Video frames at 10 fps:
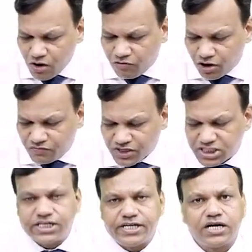for which
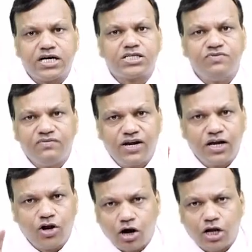drugs we will
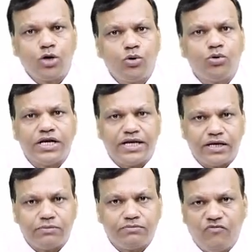not do TDM,